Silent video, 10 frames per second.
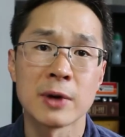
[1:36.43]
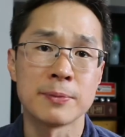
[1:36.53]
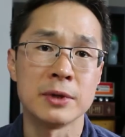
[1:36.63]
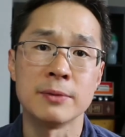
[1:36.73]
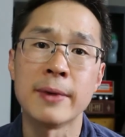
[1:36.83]

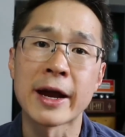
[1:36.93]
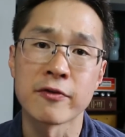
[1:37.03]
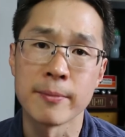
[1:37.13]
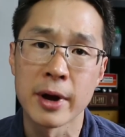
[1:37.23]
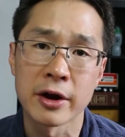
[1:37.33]
might be Bank
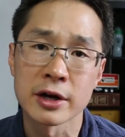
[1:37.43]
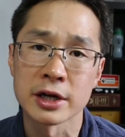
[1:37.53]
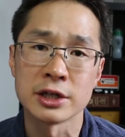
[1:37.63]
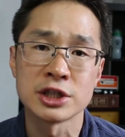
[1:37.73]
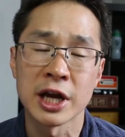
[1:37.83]
of
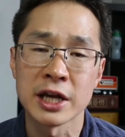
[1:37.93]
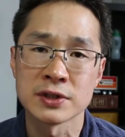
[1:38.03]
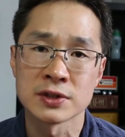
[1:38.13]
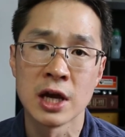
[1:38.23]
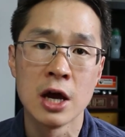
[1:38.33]
America,
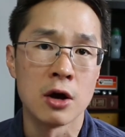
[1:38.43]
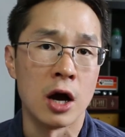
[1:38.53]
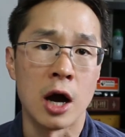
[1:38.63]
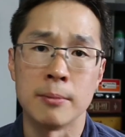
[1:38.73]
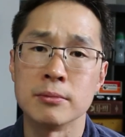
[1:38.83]
Chase,
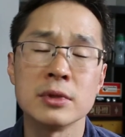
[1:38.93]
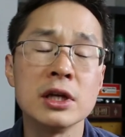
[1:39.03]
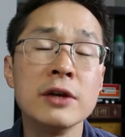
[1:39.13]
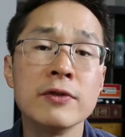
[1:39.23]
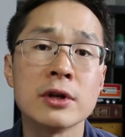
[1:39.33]
um,
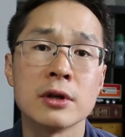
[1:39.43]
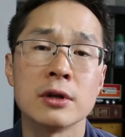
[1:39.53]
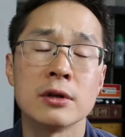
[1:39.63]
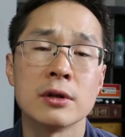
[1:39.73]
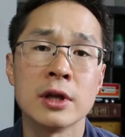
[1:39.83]
even
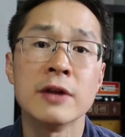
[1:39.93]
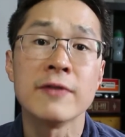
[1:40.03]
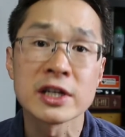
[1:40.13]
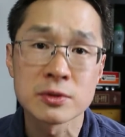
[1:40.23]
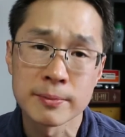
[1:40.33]
the
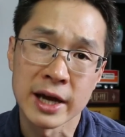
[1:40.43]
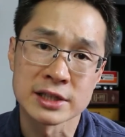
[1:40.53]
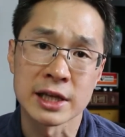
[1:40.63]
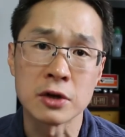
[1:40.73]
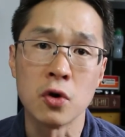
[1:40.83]
investment
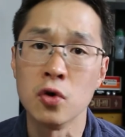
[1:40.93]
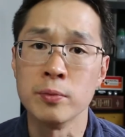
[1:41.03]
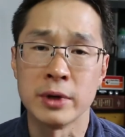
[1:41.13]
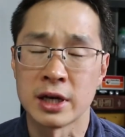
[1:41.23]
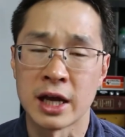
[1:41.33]
banks like
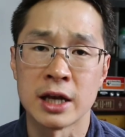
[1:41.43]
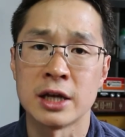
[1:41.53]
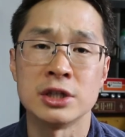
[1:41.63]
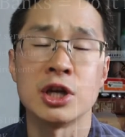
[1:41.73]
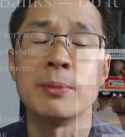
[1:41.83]
Goldman
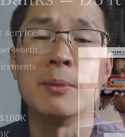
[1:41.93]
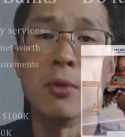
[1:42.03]
and J P